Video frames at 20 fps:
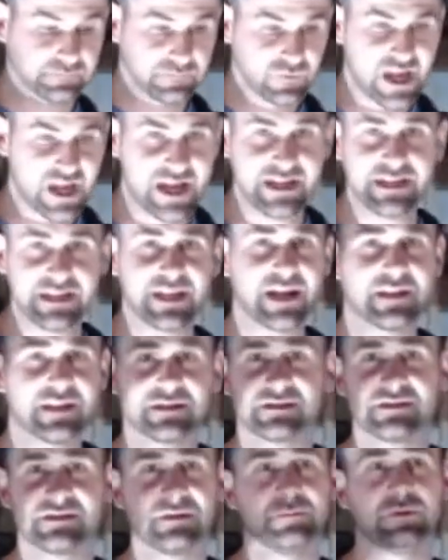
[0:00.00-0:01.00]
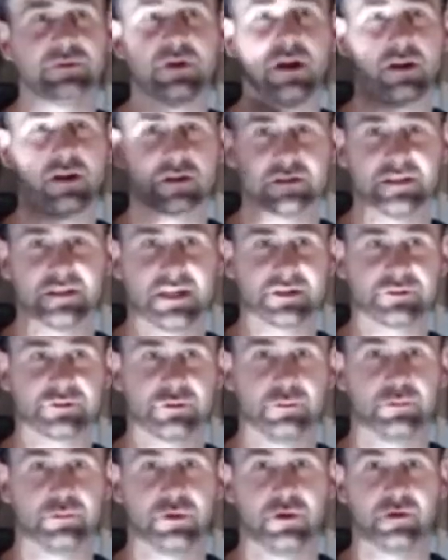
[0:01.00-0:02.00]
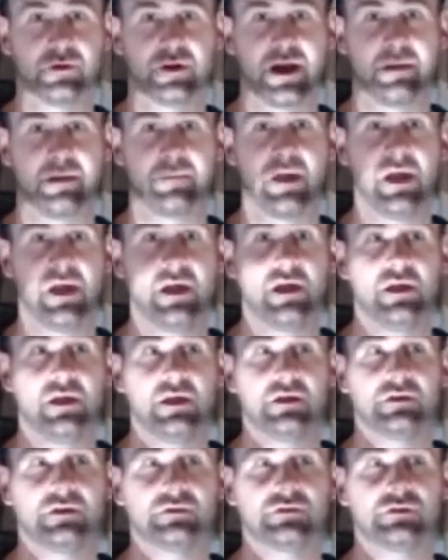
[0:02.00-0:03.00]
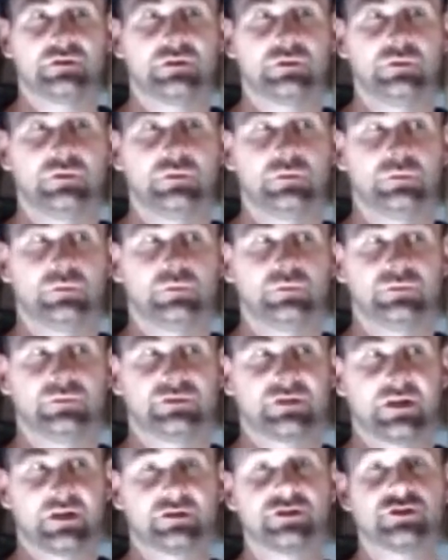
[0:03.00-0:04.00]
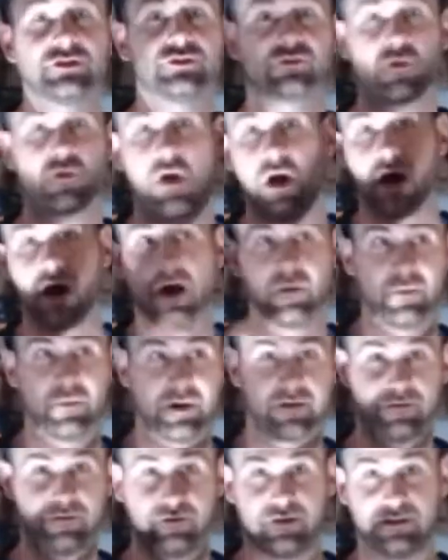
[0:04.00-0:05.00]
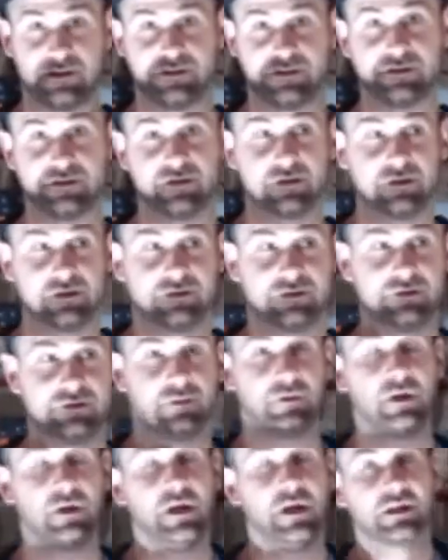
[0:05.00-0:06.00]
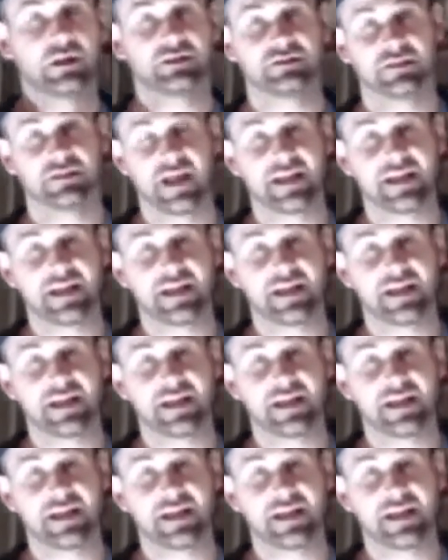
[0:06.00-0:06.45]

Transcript: any kind of simple architectural program to start to draw whatever it is you're going to do. Because the last